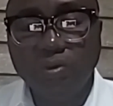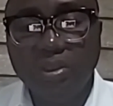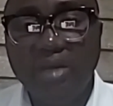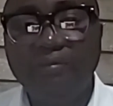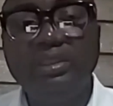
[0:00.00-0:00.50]

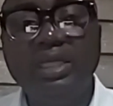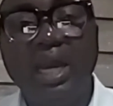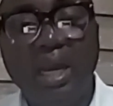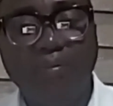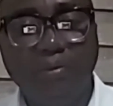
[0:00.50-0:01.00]
everything that
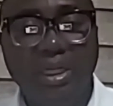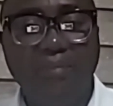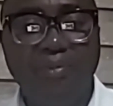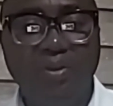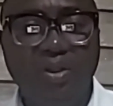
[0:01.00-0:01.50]
happened
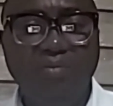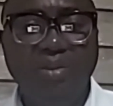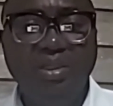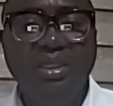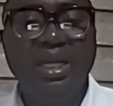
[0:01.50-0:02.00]
that period,
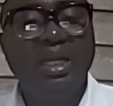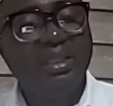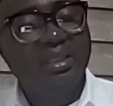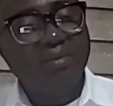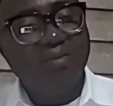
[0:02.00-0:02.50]
meaning
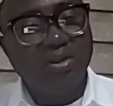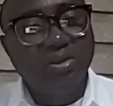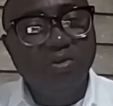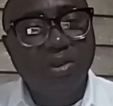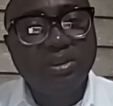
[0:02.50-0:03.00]
that he
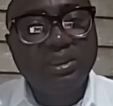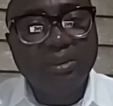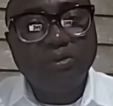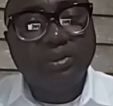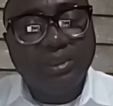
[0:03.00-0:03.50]

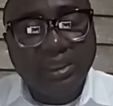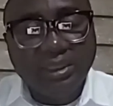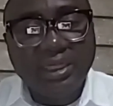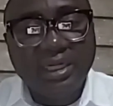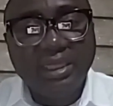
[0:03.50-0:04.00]
wanted to take
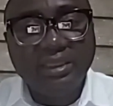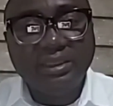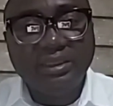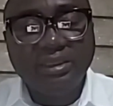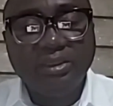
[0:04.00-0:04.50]
the
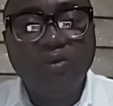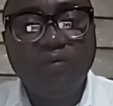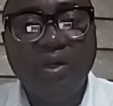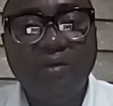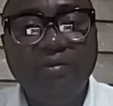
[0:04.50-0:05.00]
credit,
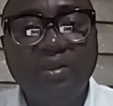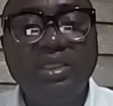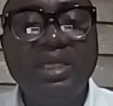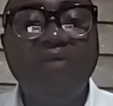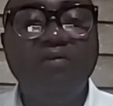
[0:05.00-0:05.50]
for
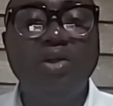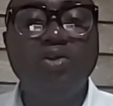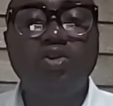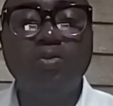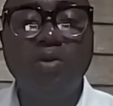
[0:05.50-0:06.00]
everything. Therefore,
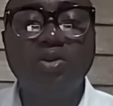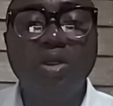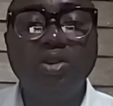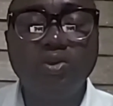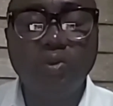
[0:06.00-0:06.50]
you must
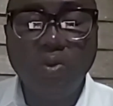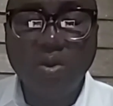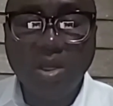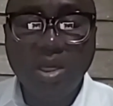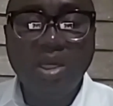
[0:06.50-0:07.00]
also
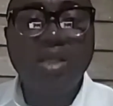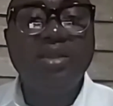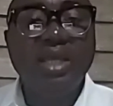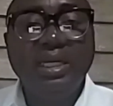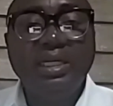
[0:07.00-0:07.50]

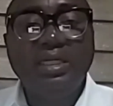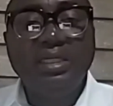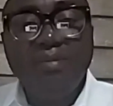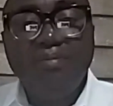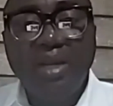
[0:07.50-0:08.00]
take
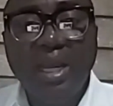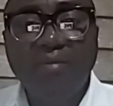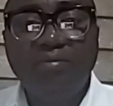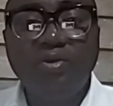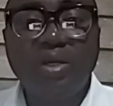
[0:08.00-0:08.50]
the
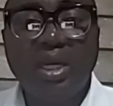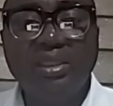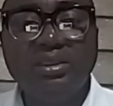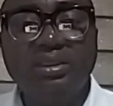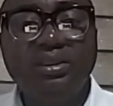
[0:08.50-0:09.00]
blame. You
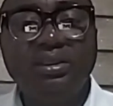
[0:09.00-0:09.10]
can't,